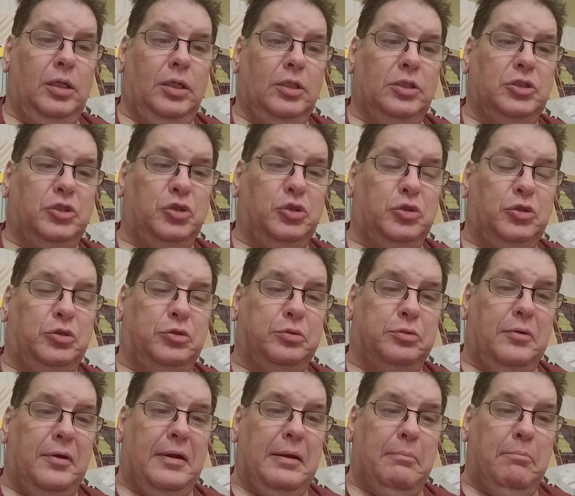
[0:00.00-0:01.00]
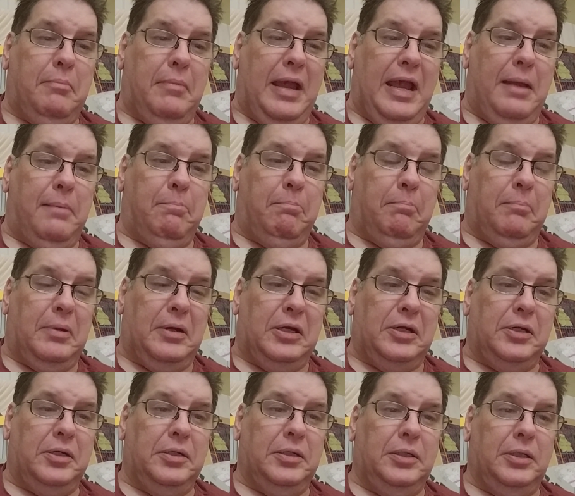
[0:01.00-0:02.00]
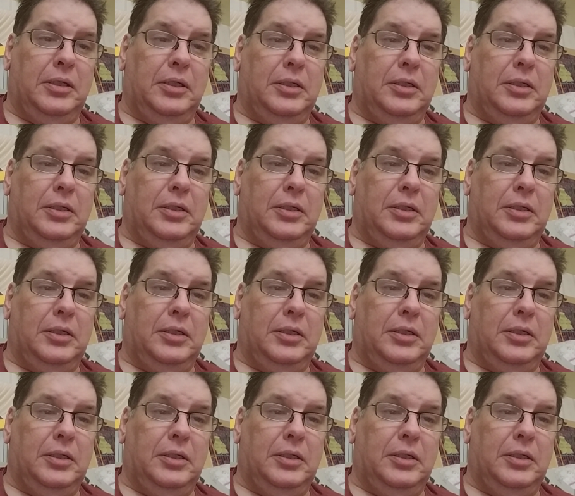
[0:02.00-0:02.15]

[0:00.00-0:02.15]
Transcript: Just remember,